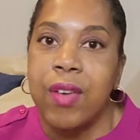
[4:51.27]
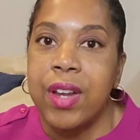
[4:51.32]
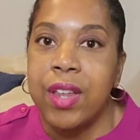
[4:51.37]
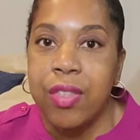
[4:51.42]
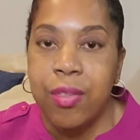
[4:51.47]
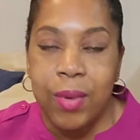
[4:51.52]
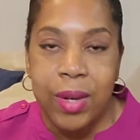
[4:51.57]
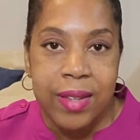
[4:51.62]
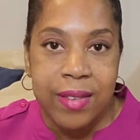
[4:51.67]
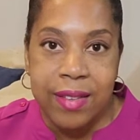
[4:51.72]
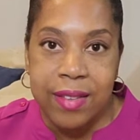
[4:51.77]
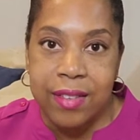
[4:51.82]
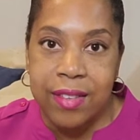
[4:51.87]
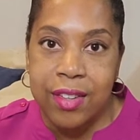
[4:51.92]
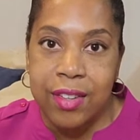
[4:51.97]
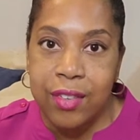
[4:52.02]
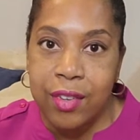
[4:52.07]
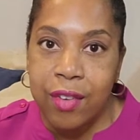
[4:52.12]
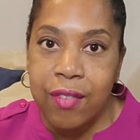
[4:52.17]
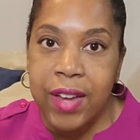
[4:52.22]
what a
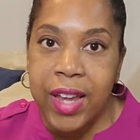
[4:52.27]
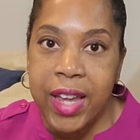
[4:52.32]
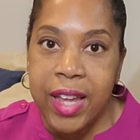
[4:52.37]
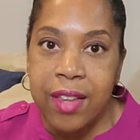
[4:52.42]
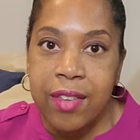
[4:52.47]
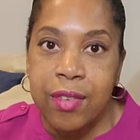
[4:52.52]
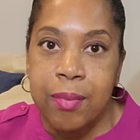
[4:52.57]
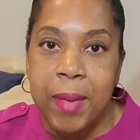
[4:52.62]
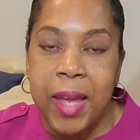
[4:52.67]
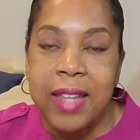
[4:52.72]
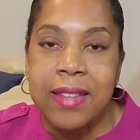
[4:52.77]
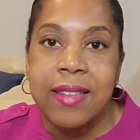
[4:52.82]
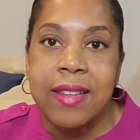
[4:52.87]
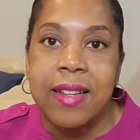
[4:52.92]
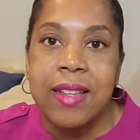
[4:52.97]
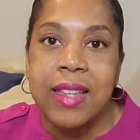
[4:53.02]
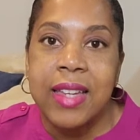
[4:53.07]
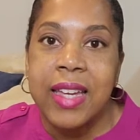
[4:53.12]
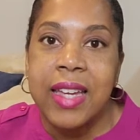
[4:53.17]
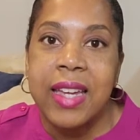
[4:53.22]
360 survey is,
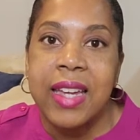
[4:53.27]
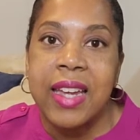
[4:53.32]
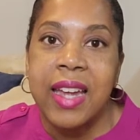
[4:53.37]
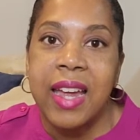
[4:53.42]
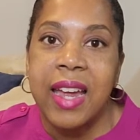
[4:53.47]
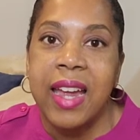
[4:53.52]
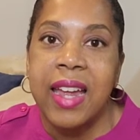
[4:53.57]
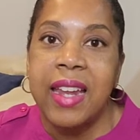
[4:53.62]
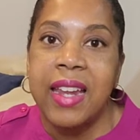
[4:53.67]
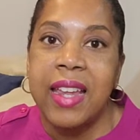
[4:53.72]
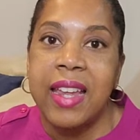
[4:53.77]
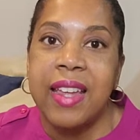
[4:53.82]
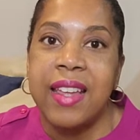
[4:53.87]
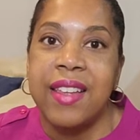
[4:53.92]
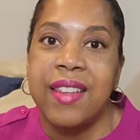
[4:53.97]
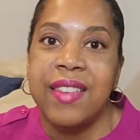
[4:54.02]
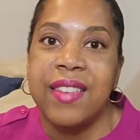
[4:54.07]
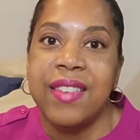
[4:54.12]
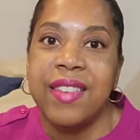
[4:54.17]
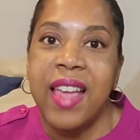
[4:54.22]
basically it
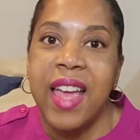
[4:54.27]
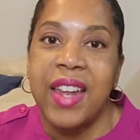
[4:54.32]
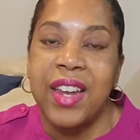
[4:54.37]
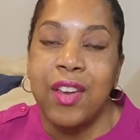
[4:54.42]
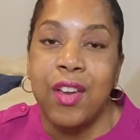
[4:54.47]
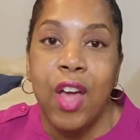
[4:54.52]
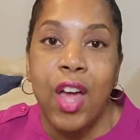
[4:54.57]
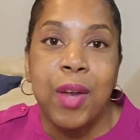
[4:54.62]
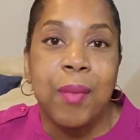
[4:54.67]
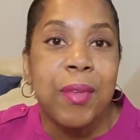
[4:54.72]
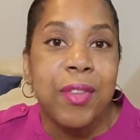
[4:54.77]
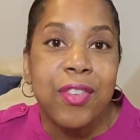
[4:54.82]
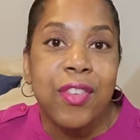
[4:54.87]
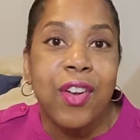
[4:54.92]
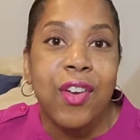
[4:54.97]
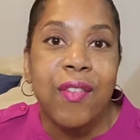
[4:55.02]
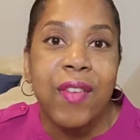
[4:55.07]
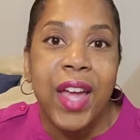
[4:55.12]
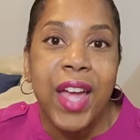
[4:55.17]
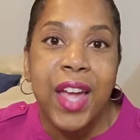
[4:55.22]
is an anonymous
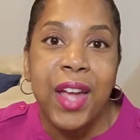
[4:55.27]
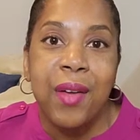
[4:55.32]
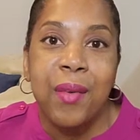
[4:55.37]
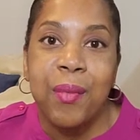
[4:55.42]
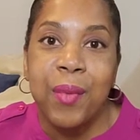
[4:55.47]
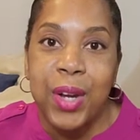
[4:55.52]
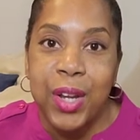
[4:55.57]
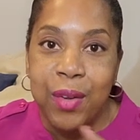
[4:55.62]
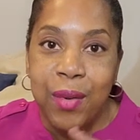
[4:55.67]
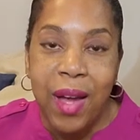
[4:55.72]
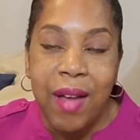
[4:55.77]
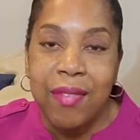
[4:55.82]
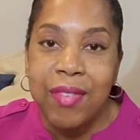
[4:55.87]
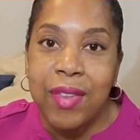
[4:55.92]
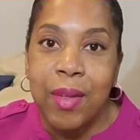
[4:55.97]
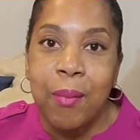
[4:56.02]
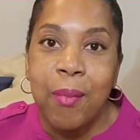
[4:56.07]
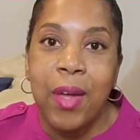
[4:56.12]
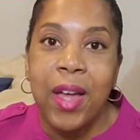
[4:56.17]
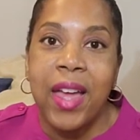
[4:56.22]
survey where you have
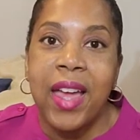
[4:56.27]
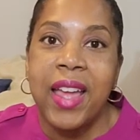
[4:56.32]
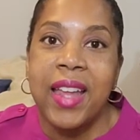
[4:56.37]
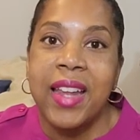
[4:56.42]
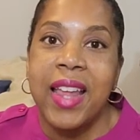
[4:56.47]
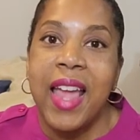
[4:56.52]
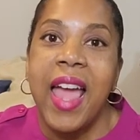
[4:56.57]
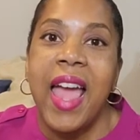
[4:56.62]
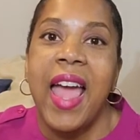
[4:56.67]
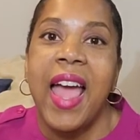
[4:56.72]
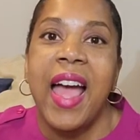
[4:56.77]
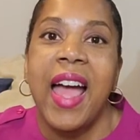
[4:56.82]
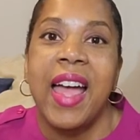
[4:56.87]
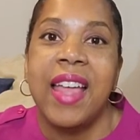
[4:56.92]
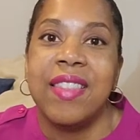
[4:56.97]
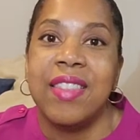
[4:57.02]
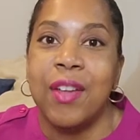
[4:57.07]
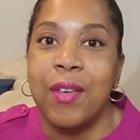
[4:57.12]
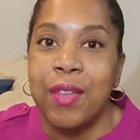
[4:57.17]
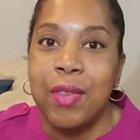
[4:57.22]
someone
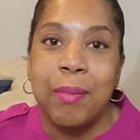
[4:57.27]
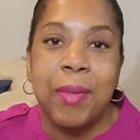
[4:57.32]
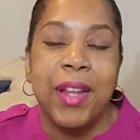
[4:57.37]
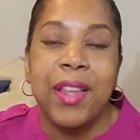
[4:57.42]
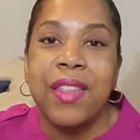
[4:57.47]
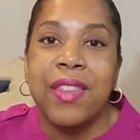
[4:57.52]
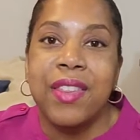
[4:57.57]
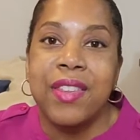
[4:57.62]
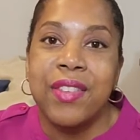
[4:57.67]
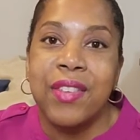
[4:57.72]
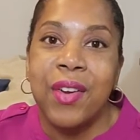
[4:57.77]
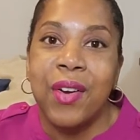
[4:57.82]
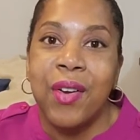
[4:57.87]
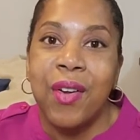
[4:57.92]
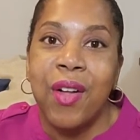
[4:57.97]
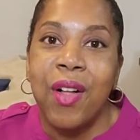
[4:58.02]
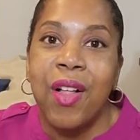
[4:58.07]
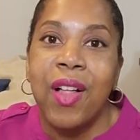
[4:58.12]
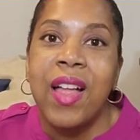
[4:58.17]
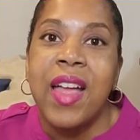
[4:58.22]
and they're in the middle of the
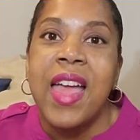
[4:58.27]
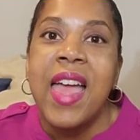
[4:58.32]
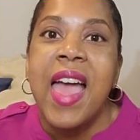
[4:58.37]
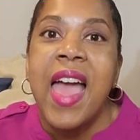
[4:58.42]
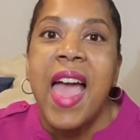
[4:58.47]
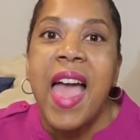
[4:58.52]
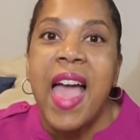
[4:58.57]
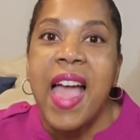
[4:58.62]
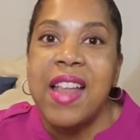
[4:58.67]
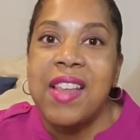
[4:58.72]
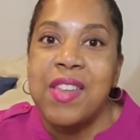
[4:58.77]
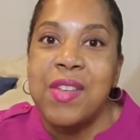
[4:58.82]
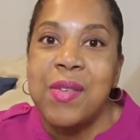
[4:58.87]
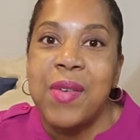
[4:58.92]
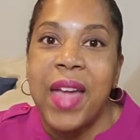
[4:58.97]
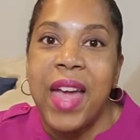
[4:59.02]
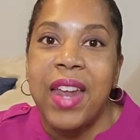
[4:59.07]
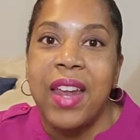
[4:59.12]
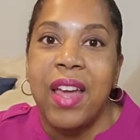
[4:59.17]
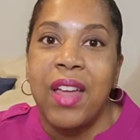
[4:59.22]
circle and you
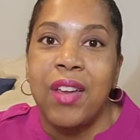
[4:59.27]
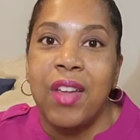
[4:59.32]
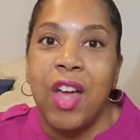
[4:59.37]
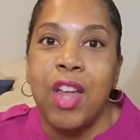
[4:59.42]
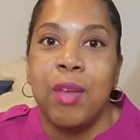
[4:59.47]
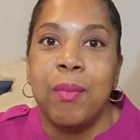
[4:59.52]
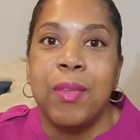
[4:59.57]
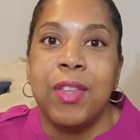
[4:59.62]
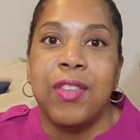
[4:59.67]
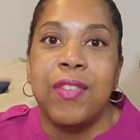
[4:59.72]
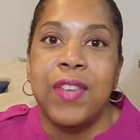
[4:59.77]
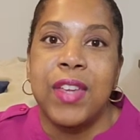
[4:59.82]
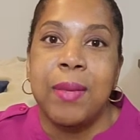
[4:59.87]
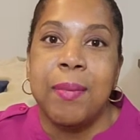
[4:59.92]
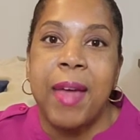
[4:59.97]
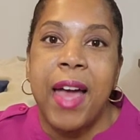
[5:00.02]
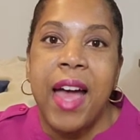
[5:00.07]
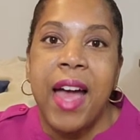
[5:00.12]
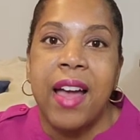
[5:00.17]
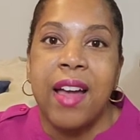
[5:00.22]
get anonymous
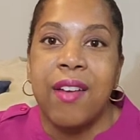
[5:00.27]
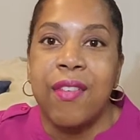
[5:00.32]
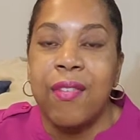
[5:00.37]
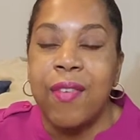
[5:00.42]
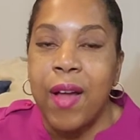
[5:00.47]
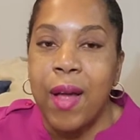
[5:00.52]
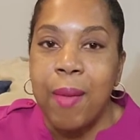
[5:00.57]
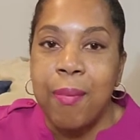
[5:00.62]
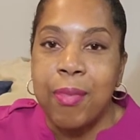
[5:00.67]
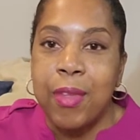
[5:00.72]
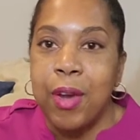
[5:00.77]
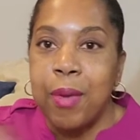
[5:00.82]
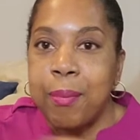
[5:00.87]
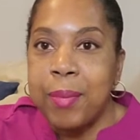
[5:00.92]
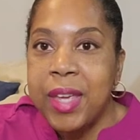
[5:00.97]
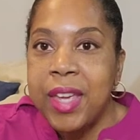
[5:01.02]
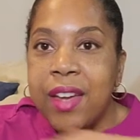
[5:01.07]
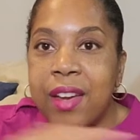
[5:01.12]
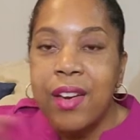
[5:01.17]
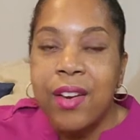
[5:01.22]
feedback from their
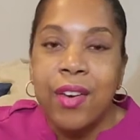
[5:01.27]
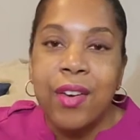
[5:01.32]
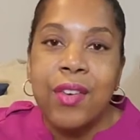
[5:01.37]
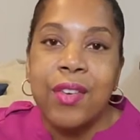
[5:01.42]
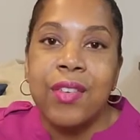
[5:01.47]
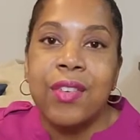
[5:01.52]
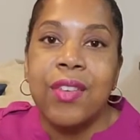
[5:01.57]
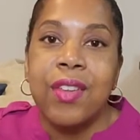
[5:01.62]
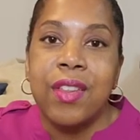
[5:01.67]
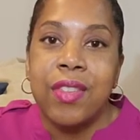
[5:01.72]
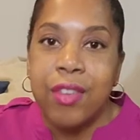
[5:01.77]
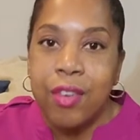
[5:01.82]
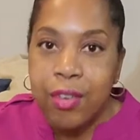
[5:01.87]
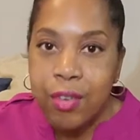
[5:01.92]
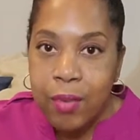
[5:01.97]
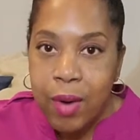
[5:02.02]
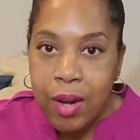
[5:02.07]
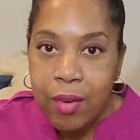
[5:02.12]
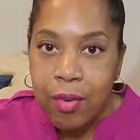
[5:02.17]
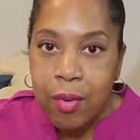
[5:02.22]
peers, their
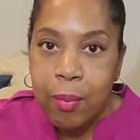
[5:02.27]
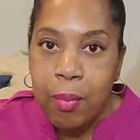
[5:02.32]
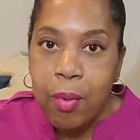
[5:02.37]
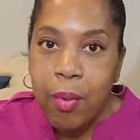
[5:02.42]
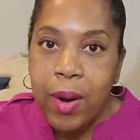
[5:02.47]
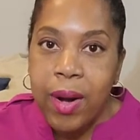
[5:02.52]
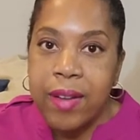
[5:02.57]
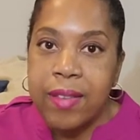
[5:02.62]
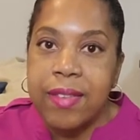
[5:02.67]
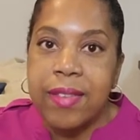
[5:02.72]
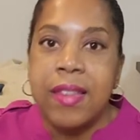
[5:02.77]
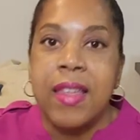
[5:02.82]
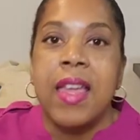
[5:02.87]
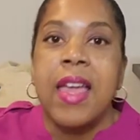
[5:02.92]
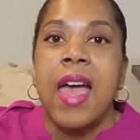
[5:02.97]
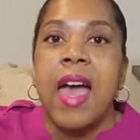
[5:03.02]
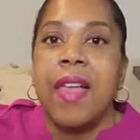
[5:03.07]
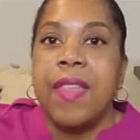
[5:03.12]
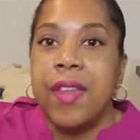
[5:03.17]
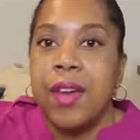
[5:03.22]
direct reports,
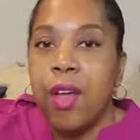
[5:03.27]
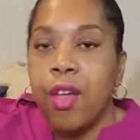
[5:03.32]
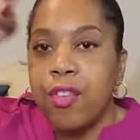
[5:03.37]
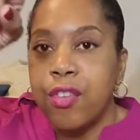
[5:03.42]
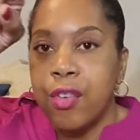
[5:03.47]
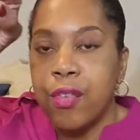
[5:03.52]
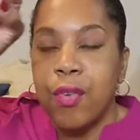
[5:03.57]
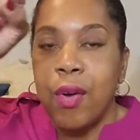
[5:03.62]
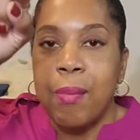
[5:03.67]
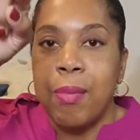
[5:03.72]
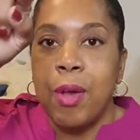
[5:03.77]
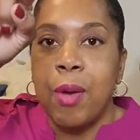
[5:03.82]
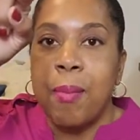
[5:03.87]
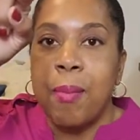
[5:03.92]
and then also from their